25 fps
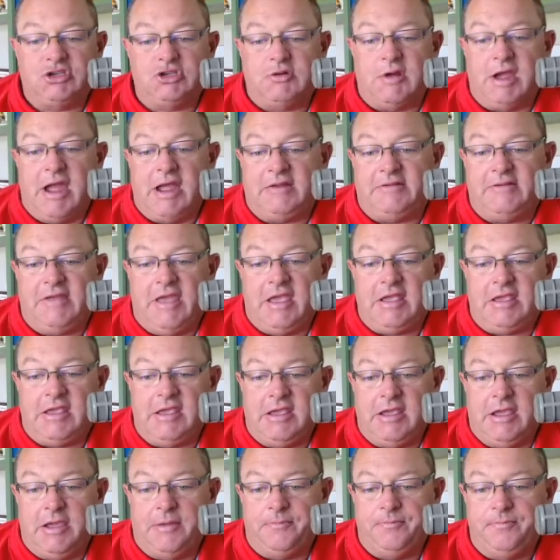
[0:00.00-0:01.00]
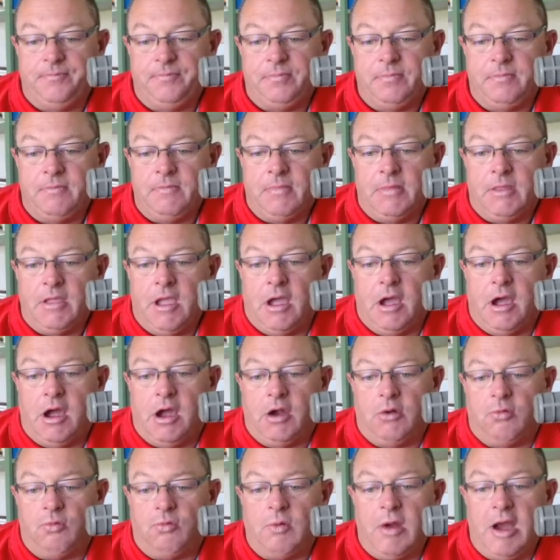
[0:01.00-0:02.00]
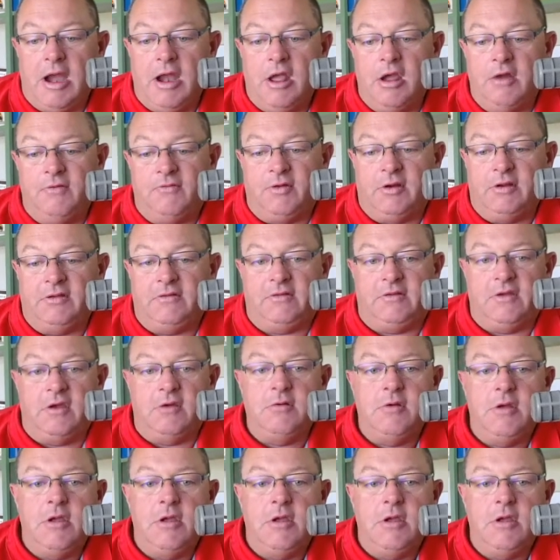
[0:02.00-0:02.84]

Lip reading: track taking it right over us. So